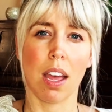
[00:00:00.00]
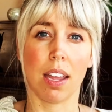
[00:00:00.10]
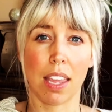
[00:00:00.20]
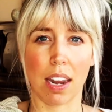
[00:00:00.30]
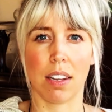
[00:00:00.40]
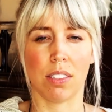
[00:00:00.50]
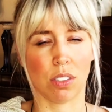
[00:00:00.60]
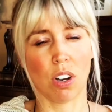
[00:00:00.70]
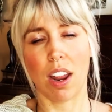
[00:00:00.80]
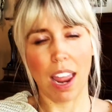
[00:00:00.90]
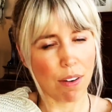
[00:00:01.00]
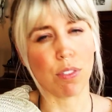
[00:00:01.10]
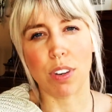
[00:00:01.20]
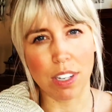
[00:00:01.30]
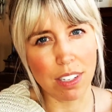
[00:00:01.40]
Again, this is not
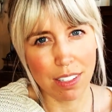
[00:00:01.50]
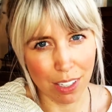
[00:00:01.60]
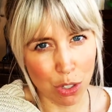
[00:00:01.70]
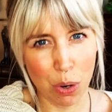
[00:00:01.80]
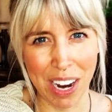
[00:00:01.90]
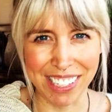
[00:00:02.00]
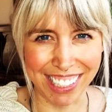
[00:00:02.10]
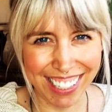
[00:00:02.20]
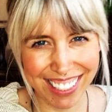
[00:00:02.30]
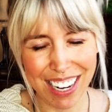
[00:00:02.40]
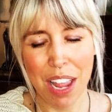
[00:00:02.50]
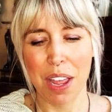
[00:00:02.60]
every situation,